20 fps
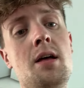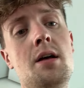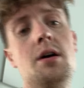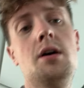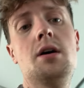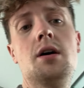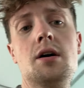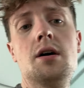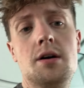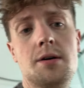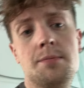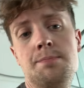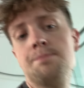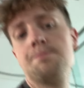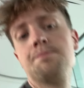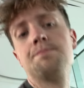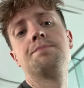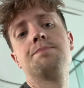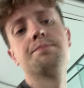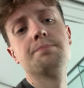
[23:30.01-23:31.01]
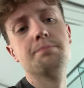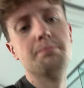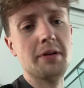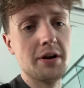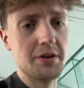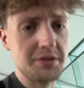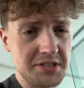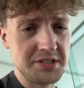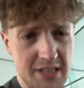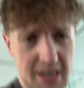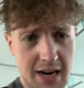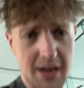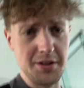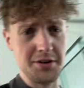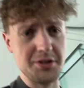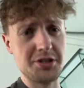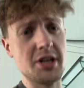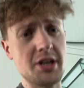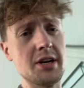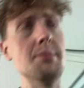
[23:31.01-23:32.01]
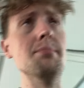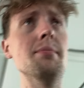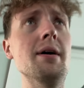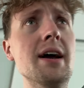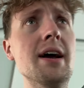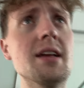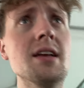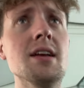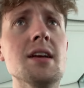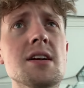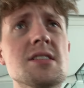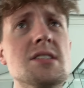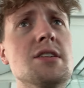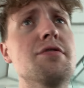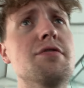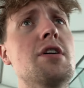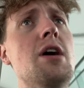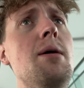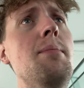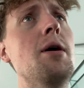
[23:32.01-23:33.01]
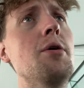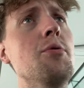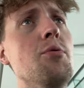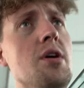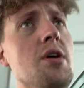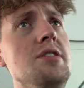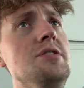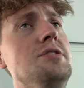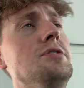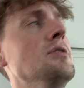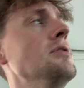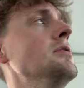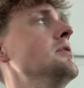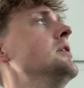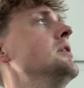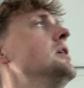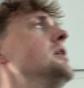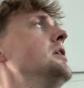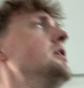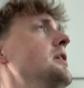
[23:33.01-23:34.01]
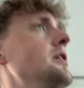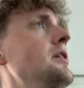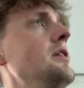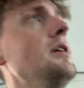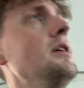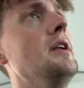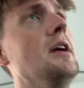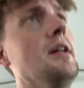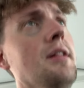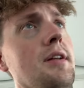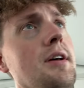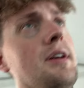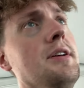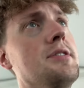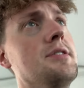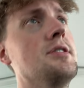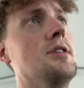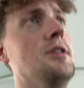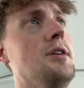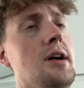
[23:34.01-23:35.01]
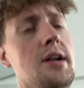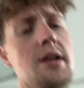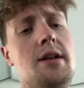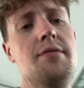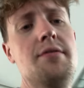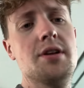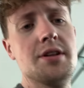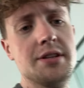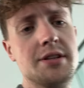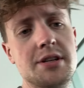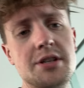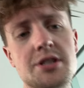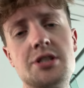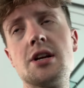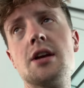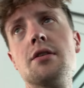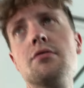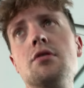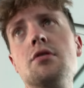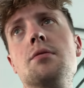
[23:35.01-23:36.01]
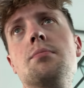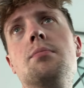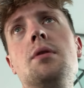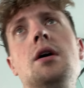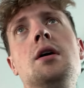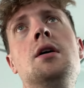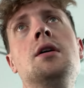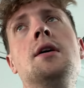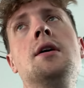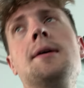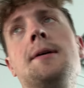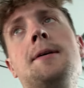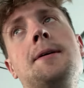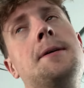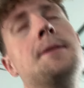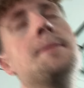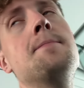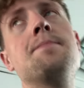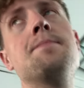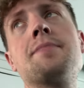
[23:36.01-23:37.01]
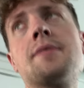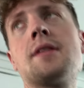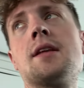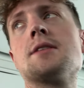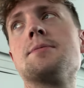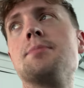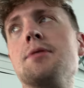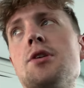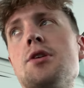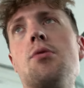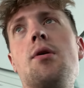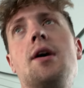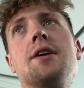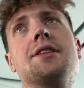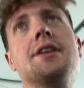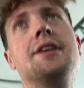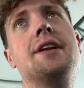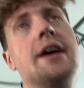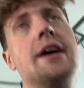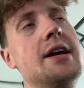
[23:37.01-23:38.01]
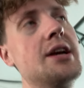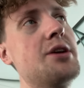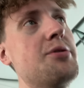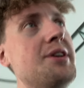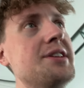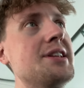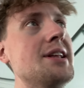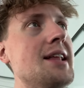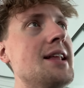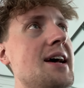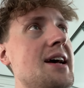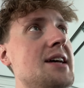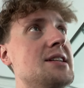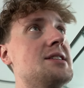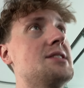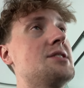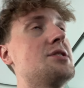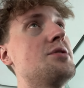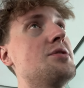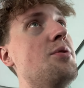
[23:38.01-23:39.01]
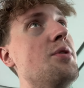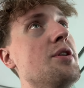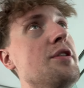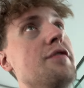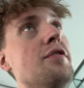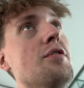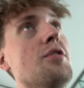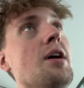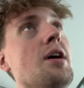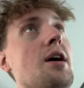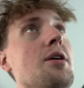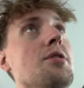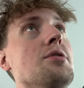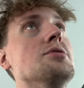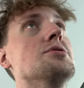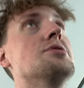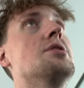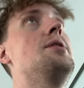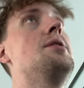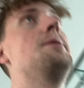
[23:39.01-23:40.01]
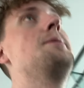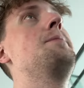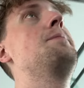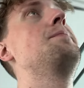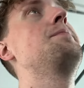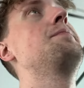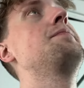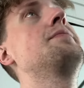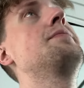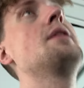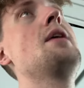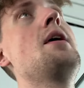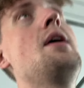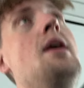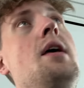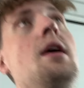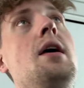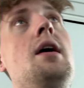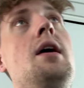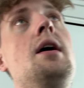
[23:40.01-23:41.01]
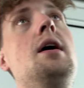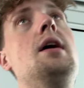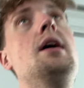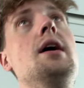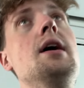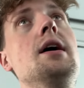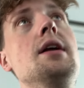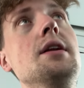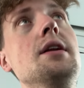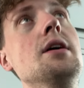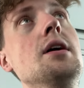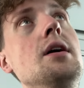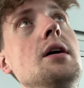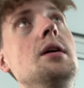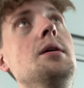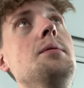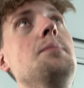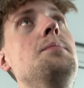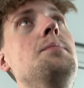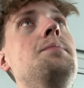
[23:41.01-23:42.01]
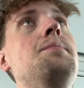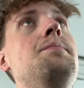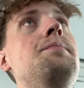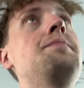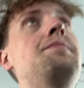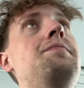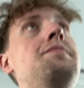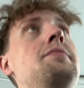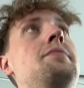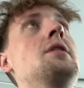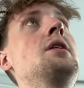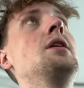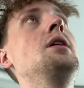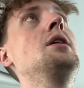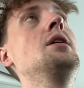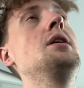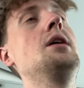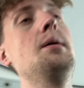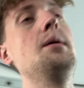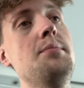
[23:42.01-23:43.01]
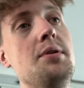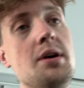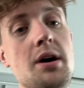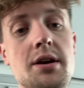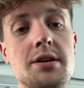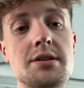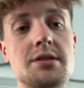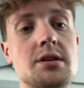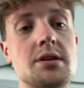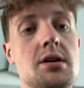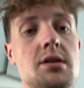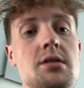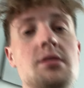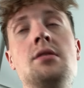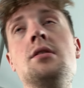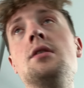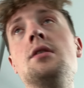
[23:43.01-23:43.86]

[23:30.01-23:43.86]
uh Beard Skyler checking back in because I forgot my razor in L A, so I didn't have nothing to shave with. But it's been quite the day, quite the last twenty-four hours, and um I'm gonna be honest, y'all,